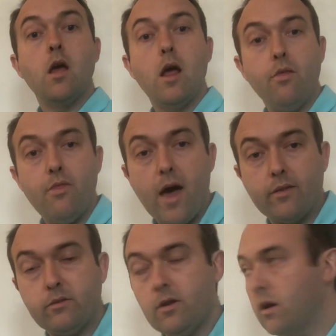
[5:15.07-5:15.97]
In
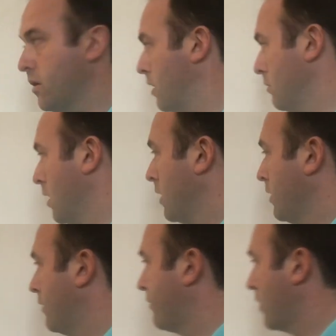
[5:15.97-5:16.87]
that scenario,
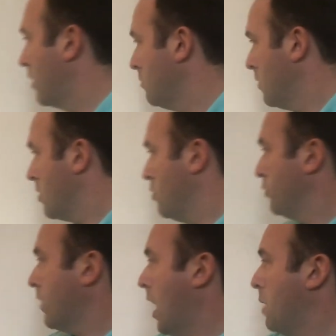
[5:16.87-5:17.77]
the firm who
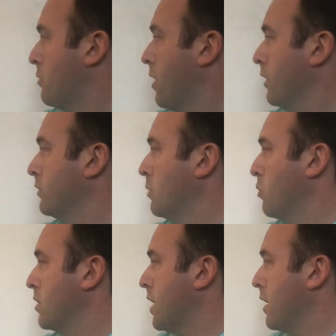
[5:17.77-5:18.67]
was operating
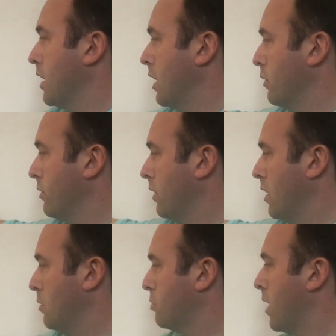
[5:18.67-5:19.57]
somewhere down here with a
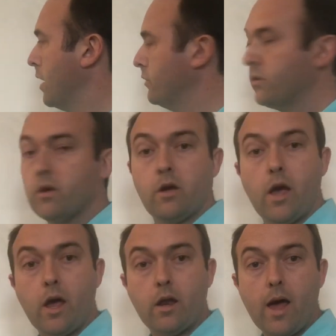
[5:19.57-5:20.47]
low price
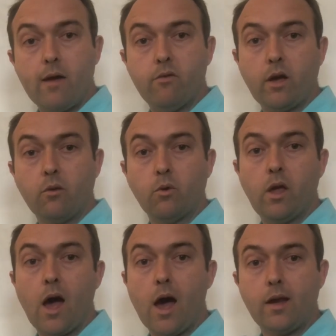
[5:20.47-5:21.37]
and having a
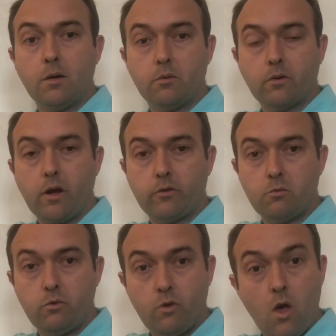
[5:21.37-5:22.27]
really high number of
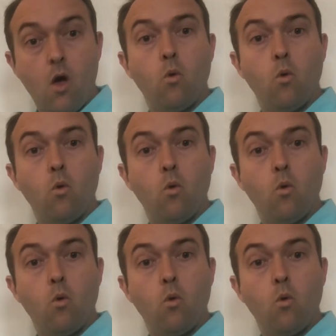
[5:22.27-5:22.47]
customers